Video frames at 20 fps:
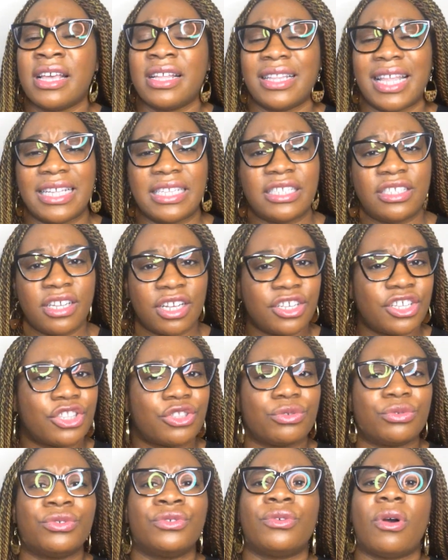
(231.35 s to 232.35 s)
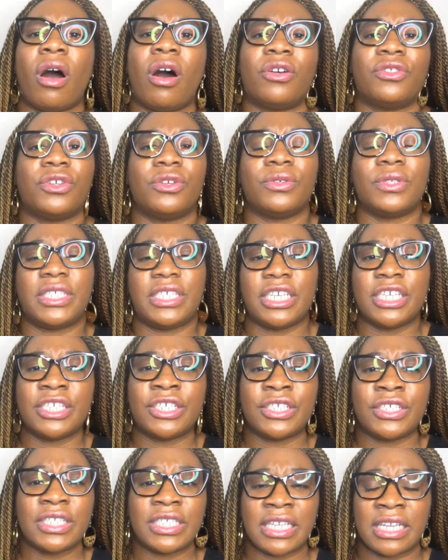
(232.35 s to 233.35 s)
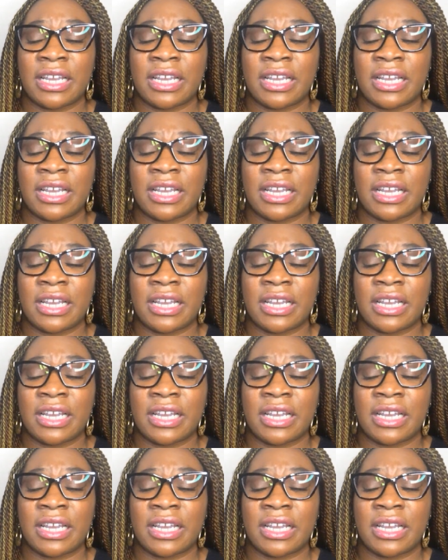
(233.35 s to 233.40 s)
they stuck it through all those years,